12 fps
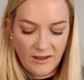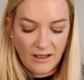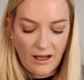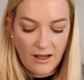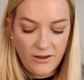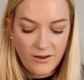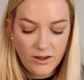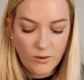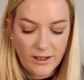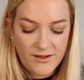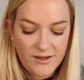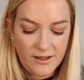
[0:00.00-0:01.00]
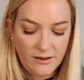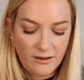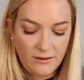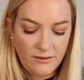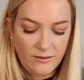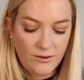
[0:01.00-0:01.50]
Another question
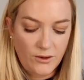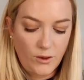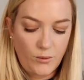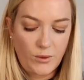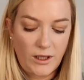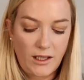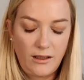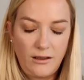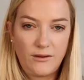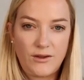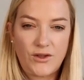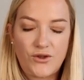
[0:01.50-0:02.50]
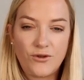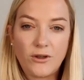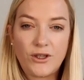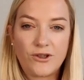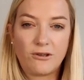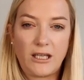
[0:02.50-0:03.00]
could be,
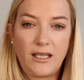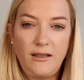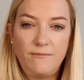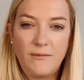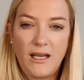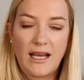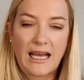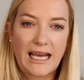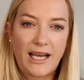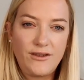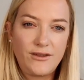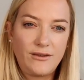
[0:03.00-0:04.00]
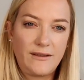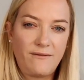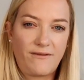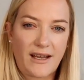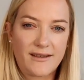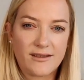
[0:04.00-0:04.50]
structurally, how do lymph
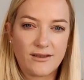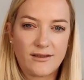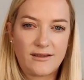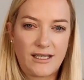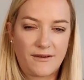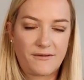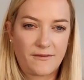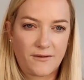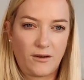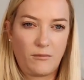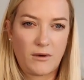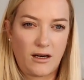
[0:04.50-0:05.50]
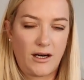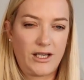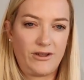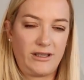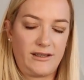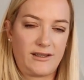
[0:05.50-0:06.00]
vessels differ from
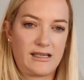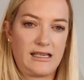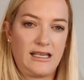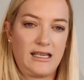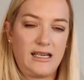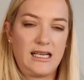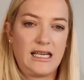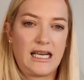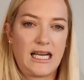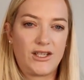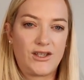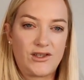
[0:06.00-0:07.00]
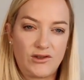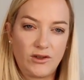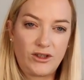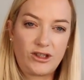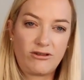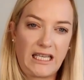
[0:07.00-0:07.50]
arteries? And
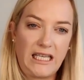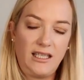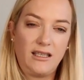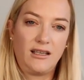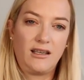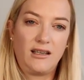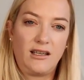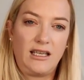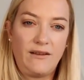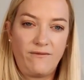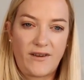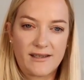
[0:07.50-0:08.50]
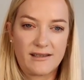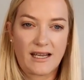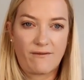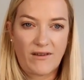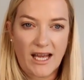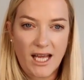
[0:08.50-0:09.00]
structurally, lymph vessels
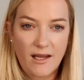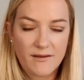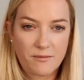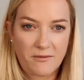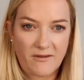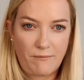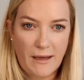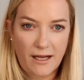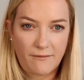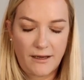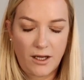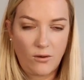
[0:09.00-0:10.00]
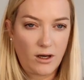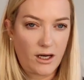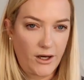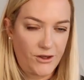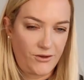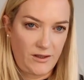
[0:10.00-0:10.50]
have valves to prevent backflow.
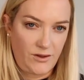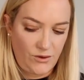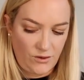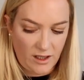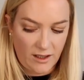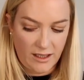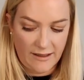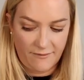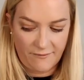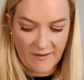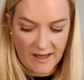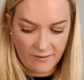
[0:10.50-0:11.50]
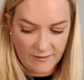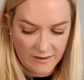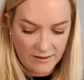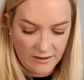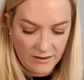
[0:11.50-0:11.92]
Arteries do not have valves.